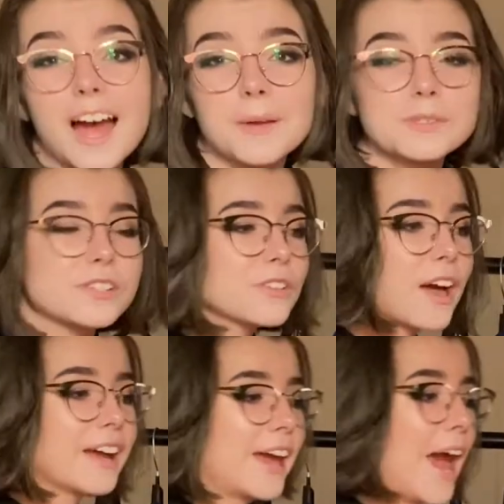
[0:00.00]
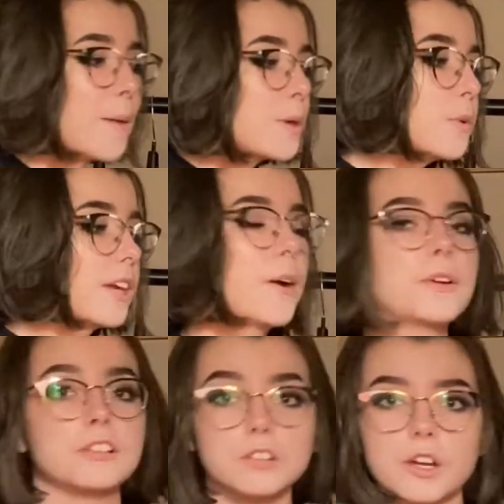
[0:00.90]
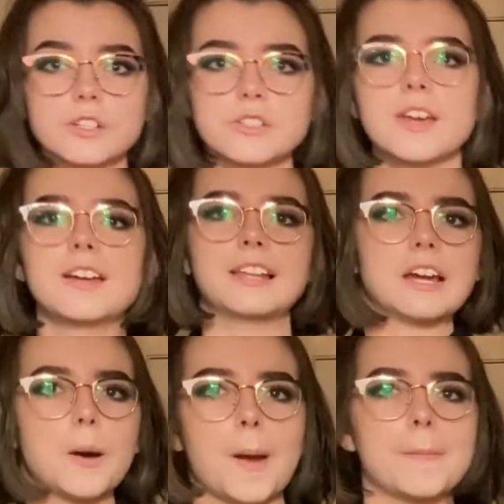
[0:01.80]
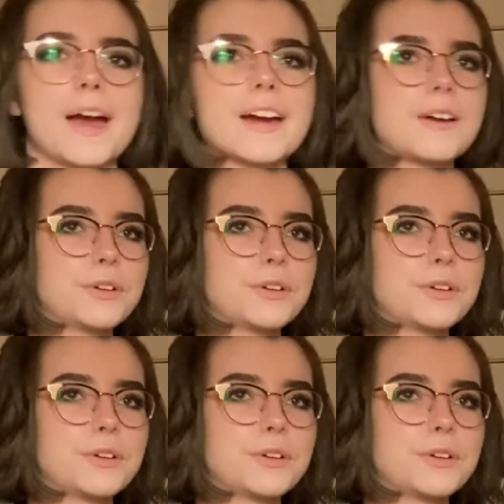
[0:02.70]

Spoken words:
I'm still kind of happy with how it looks like on my back.